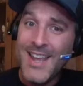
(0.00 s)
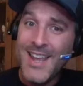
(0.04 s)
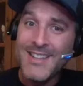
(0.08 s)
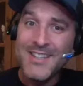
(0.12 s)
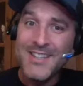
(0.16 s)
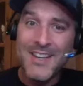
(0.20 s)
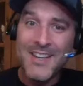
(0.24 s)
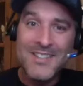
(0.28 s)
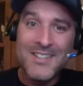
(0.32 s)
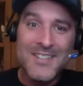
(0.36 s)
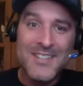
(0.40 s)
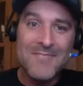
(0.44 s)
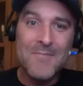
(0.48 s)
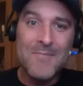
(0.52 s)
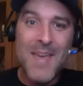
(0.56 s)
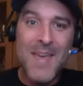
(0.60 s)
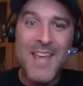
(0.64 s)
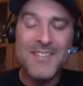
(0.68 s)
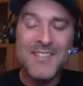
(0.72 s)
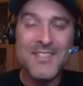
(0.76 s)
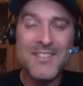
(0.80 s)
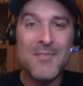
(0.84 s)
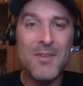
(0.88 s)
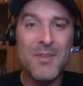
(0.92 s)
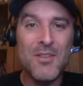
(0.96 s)
it doesn't
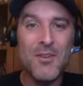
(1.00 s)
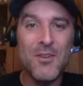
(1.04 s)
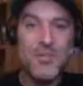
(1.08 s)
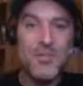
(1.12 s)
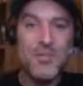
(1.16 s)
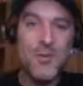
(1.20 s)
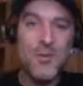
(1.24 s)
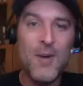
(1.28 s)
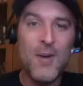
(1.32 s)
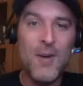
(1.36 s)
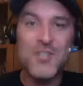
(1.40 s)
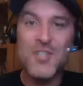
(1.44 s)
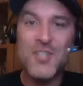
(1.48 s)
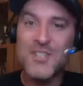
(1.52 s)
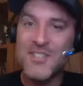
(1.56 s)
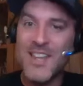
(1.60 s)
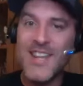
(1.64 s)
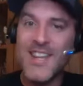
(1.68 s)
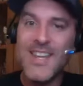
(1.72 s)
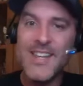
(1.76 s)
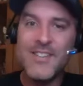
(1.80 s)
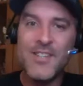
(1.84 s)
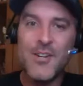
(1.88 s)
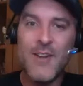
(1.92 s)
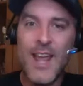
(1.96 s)
make some of those
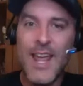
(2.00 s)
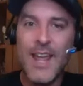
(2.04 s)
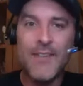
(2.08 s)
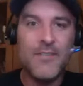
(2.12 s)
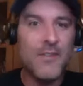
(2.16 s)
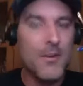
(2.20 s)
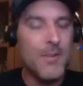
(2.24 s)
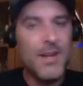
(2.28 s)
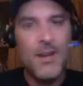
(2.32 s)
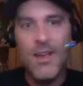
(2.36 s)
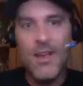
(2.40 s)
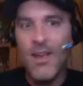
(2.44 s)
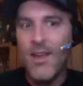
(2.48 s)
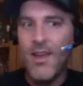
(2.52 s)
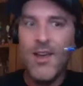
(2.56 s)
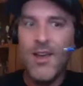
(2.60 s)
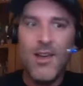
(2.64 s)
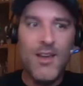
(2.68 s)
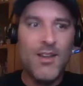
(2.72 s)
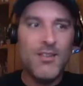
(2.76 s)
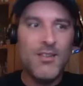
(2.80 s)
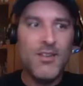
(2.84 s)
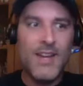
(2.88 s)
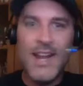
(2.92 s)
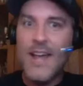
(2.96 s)
questions any easier to
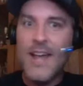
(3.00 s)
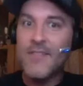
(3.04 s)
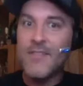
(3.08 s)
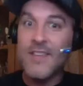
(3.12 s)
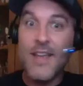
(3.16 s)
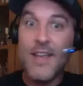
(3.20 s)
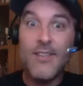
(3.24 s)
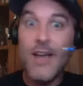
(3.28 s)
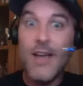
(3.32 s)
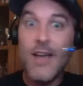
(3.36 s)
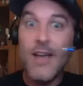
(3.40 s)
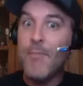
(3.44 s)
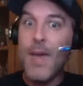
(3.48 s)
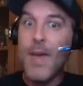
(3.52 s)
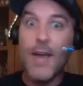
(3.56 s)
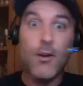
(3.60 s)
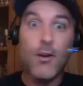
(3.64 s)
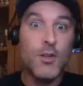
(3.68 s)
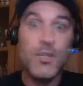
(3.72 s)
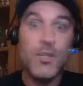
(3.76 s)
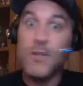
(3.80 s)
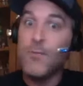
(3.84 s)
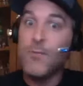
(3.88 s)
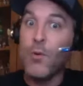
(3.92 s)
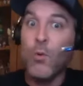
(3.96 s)
answer. I mean, look at
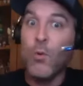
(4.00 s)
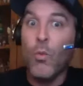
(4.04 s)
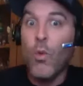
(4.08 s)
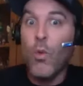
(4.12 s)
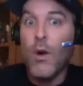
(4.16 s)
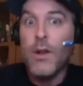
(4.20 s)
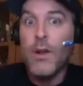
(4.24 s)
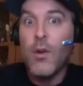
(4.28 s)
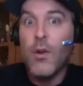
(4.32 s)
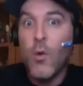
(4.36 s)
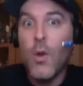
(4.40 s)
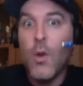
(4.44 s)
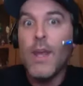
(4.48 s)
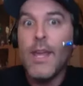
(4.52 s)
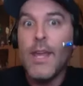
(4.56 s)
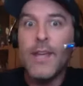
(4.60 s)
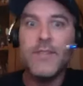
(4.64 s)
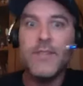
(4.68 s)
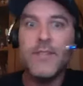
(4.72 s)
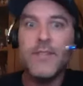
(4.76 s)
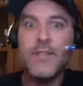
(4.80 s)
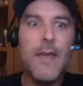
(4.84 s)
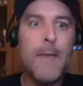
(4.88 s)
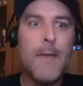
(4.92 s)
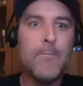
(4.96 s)
outside linebacker just for
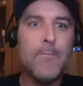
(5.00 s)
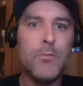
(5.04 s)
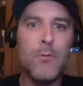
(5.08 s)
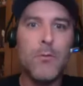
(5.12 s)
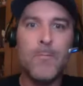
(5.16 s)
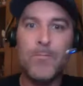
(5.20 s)
one quick